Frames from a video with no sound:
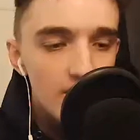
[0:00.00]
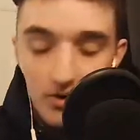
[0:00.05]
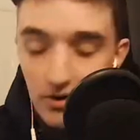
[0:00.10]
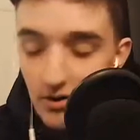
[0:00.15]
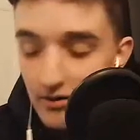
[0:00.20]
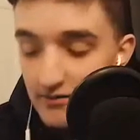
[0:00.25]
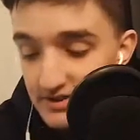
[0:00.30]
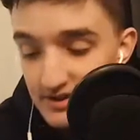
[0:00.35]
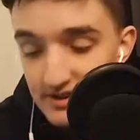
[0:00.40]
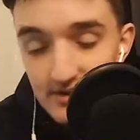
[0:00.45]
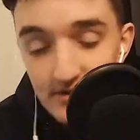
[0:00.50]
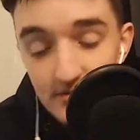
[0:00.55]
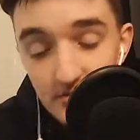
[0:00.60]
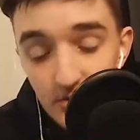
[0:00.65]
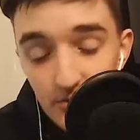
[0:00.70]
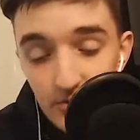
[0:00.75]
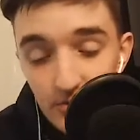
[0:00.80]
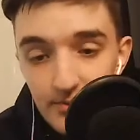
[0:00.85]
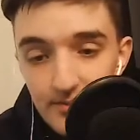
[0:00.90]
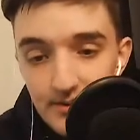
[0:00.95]
obviously
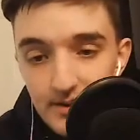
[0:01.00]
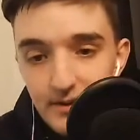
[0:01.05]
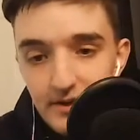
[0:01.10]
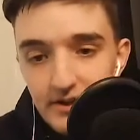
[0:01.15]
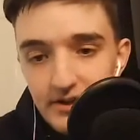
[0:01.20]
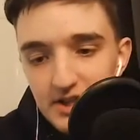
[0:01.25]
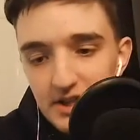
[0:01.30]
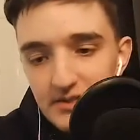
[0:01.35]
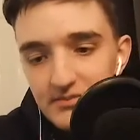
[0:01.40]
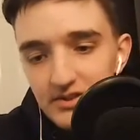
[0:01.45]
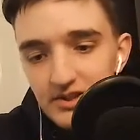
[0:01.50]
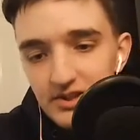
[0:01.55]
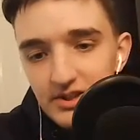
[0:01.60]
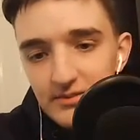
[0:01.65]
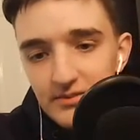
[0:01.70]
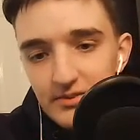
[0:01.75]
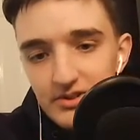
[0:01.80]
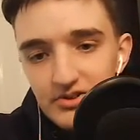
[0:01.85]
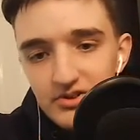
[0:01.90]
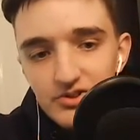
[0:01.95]
you won the BBL
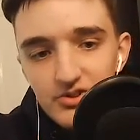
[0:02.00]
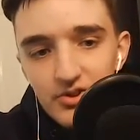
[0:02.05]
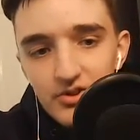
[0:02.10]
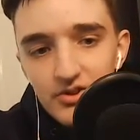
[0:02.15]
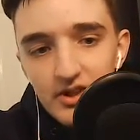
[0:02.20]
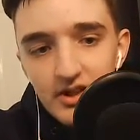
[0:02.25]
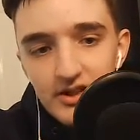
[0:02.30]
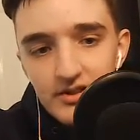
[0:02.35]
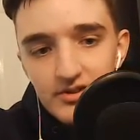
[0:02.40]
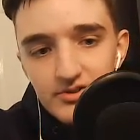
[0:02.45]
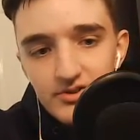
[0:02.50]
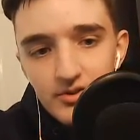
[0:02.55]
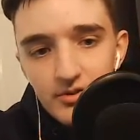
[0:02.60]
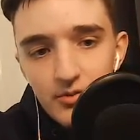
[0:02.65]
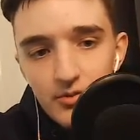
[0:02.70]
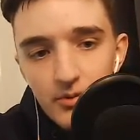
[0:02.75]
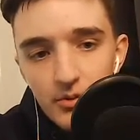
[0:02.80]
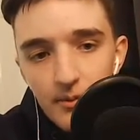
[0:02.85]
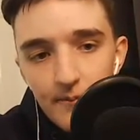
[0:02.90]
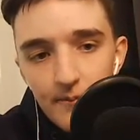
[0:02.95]
championship on Sunday.
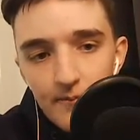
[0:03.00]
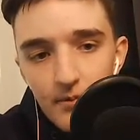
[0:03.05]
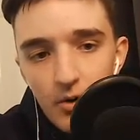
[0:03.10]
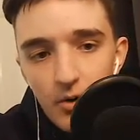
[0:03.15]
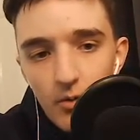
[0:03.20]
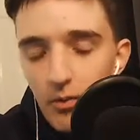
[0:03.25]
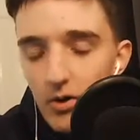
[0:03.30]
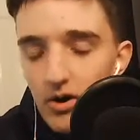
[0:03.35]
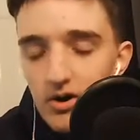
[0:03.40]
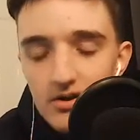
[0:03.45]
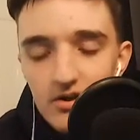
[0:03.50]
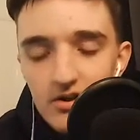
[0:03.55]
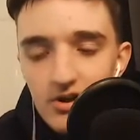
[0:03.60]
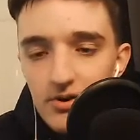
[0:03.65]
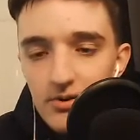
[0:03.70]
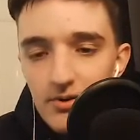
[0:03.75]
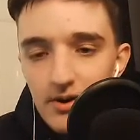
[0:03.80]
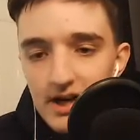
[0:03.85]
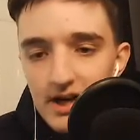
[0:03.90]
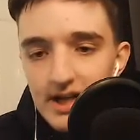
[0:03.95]
So
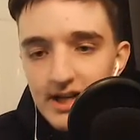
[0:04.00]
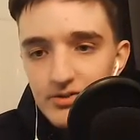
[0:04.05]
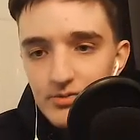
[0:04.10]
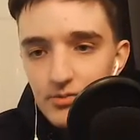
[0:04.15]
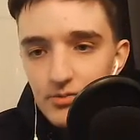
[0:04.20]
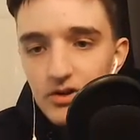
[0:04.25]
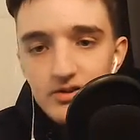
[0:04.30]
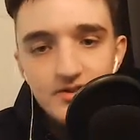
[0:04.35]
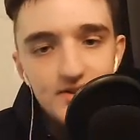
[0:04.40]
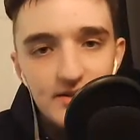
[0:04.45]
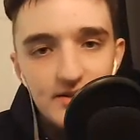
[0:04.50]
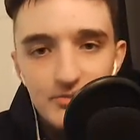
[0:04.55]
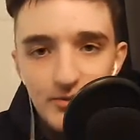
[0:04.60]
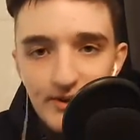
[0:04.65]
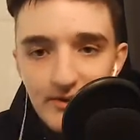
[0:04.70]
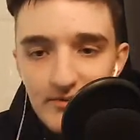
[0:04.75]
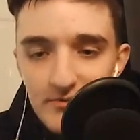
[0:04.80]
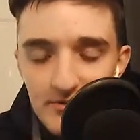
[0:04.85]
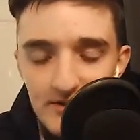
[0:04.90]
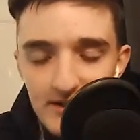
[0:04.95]
I guess what's that
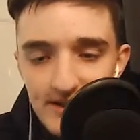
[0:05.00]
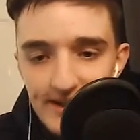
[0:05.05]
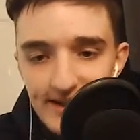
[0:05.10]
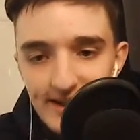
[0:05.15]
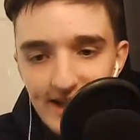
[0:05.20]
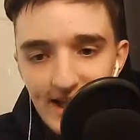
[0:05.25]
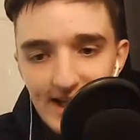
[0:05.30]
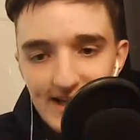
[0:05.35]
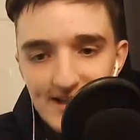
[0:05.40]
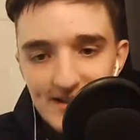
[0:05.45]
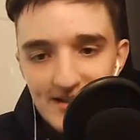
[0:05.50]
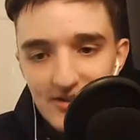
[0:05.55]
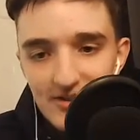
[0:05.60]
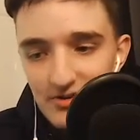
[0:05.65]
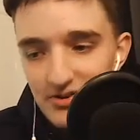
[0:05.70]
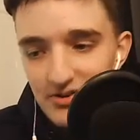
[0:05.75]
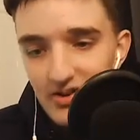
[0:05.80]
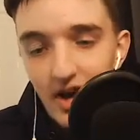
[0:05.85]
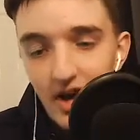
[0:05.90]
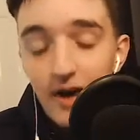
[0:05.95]
winning feeling like?
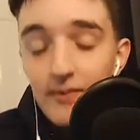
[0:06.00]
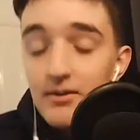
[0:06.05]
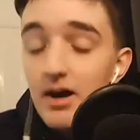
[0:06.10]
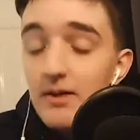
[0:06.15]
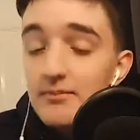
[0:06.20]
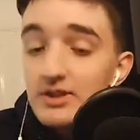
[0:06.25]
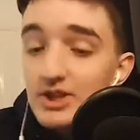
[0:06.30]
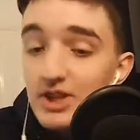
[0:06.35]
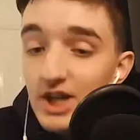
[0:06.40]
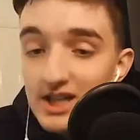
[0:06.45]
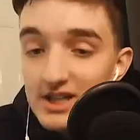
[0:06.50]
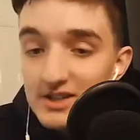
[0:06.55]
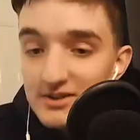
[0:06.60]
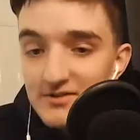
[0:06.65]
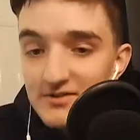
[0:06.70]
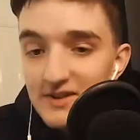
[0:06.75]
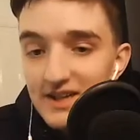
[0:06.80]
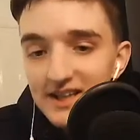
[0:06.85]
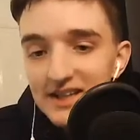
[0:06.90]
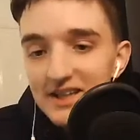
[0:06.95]
Because I'm a
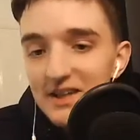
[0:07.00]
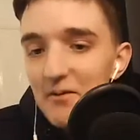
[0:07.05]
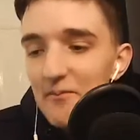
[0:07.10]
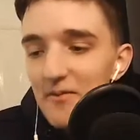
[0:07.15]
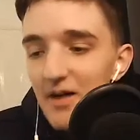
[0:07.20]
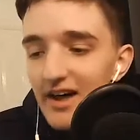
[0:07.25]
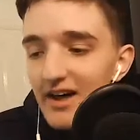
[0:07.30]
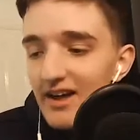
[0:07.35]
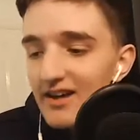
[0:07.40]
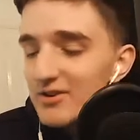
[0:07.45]
Giants fan. I